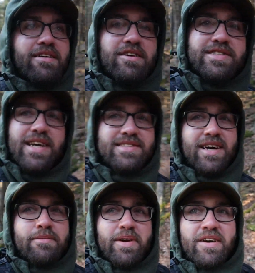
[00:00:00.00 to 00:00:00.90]
It looks like it's
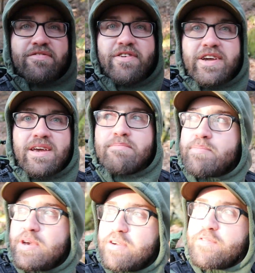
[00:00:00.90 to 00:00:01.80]
gonna be a freaking
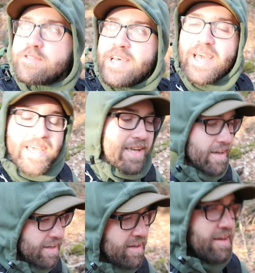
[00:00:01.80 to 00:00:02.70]
beautiful day.
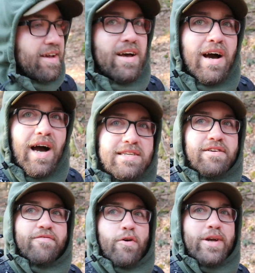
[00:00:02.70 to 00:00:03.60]
Highs
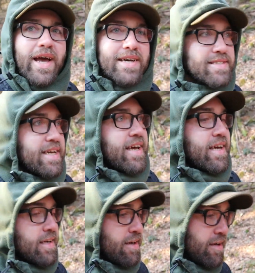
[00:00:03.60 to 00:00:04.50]
are
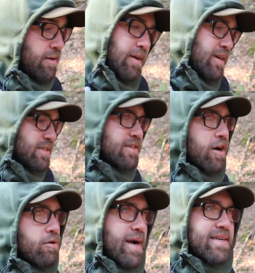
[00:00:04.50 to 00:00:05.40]
forecasting to
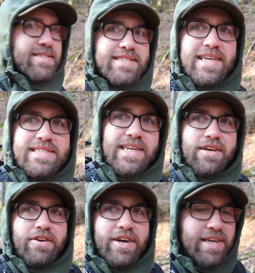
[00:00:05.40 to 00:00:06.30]
go around 60
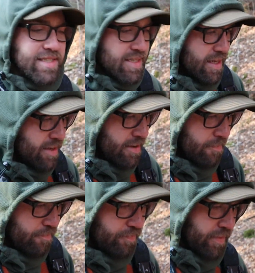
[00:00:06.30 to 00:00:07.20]
degrees,
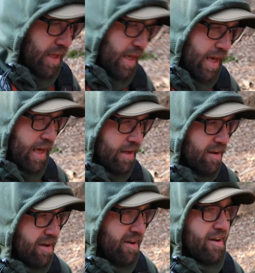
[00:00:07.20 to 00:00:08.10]
and
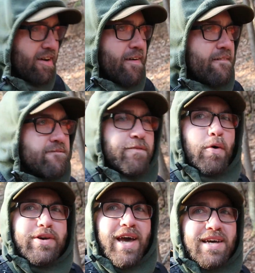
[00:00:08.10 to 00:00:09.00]

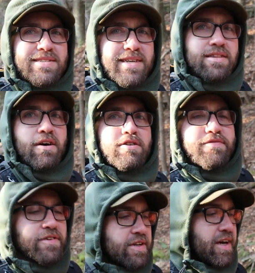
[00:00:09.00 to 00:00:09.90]
forecasted lows
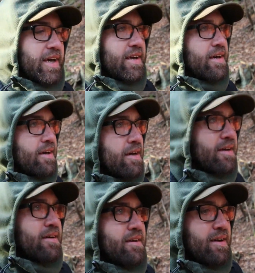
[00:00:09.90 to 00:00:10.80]
for tonight
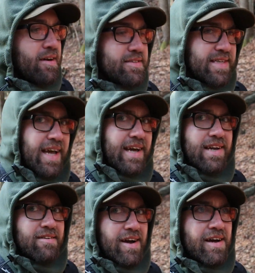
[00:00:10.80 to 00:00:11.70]

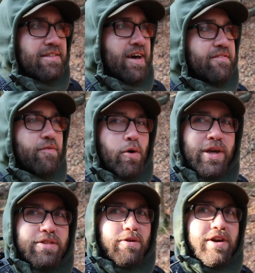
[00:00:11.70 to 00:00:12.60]
saying around like
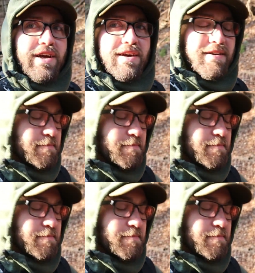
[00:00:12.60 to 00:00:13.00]
43.